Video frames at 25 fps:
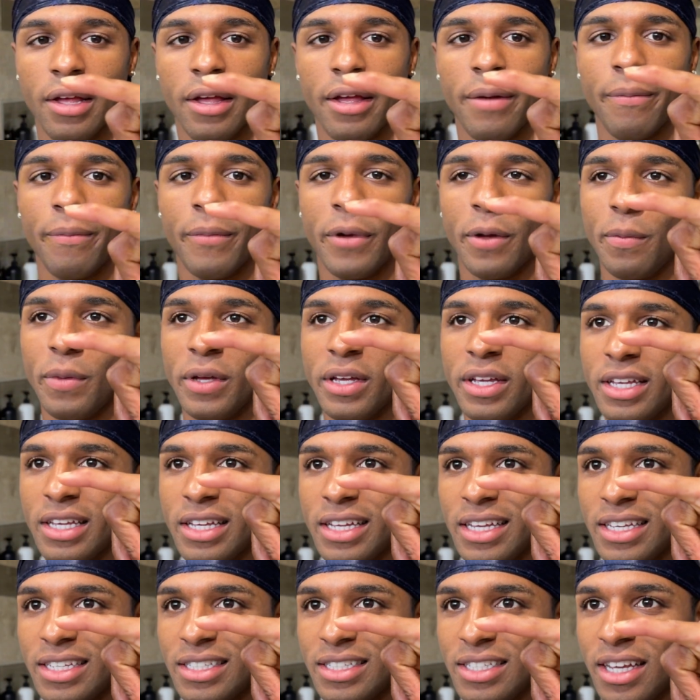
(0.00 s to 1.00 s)
My pinky
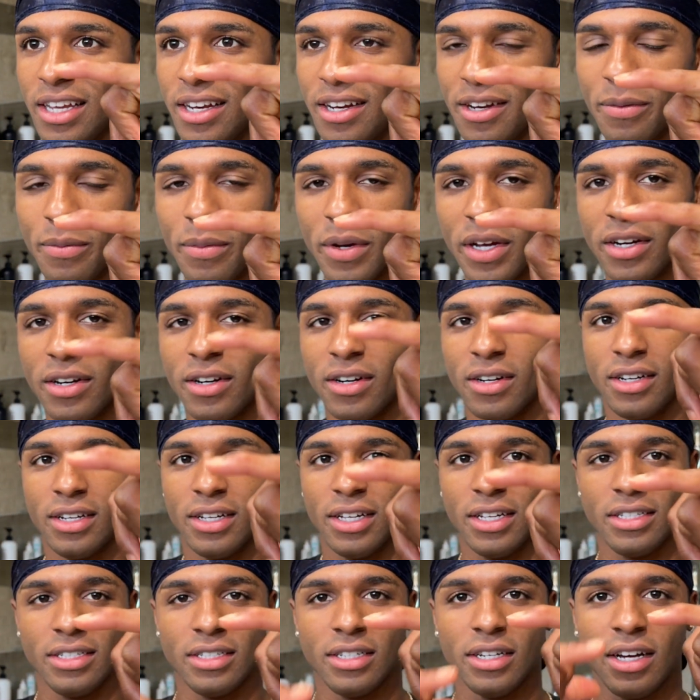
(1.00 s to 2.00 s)
is getting better.
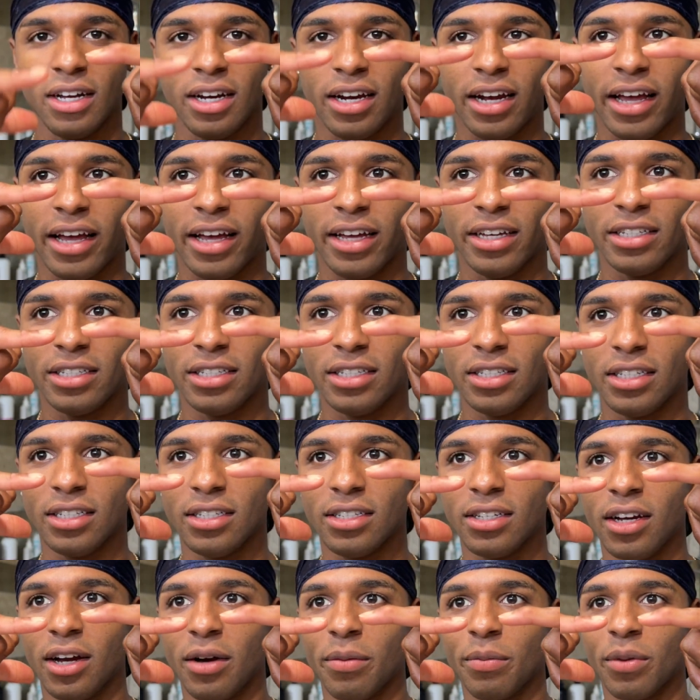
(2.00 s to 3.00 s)
It's
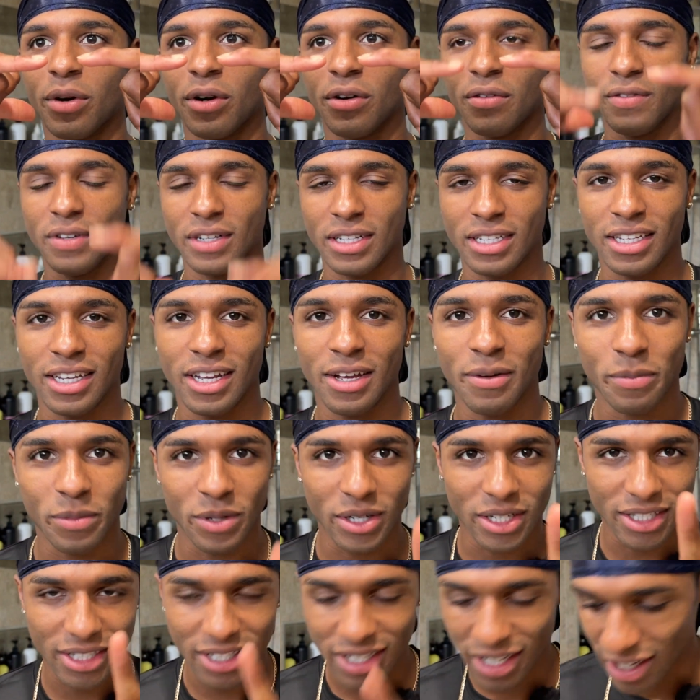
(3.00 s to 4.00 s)
not perfect yet, but
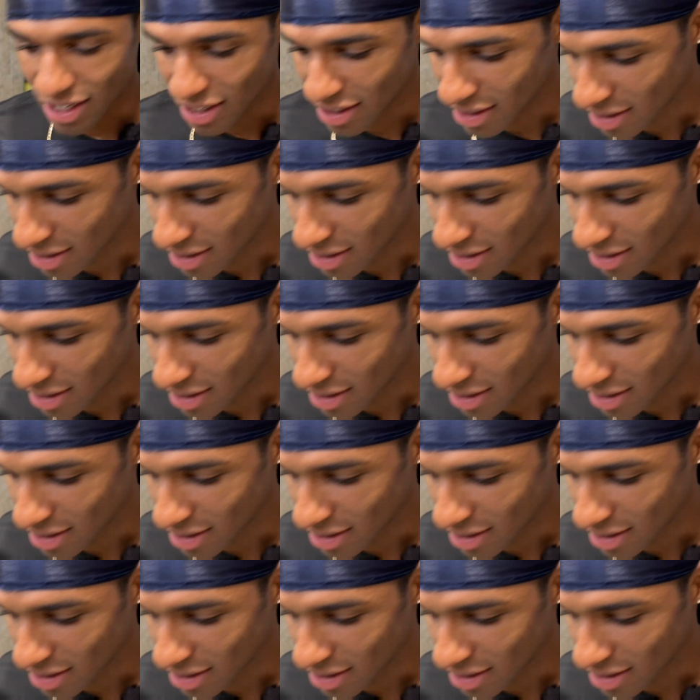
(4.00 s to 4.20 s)
it's getting